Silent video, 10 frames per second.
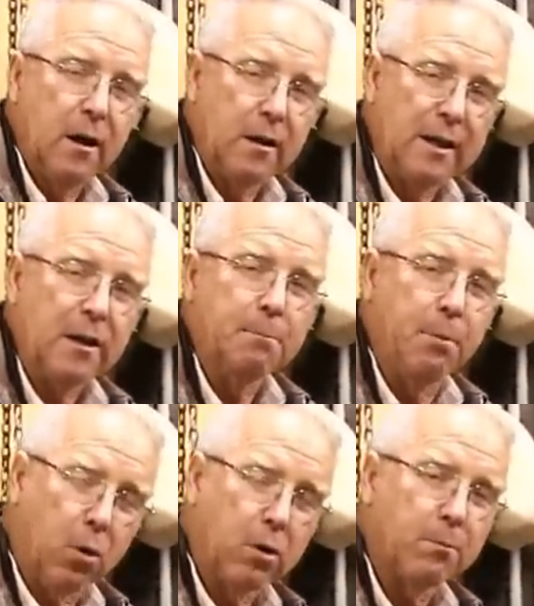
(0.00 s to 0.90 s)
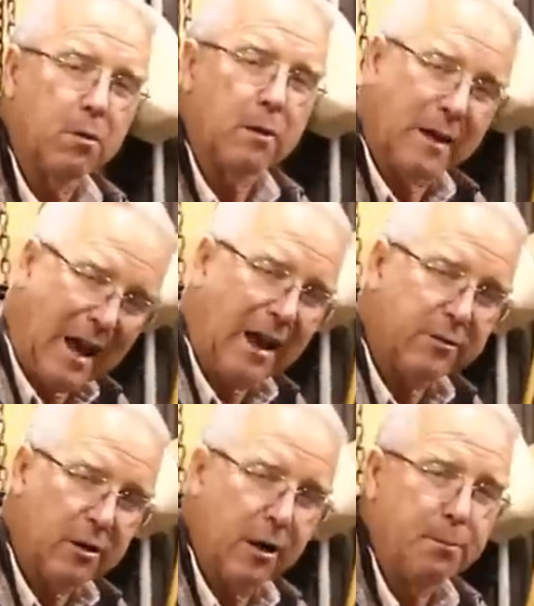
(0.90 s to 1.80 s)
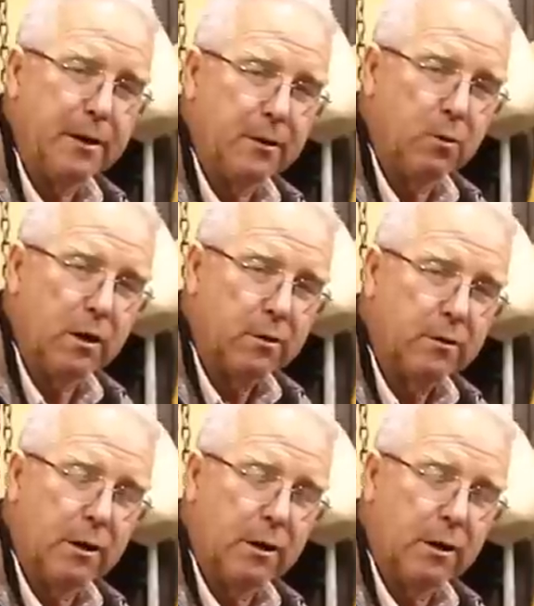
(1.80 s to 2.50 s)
a Lincoln portable gas-operated welder.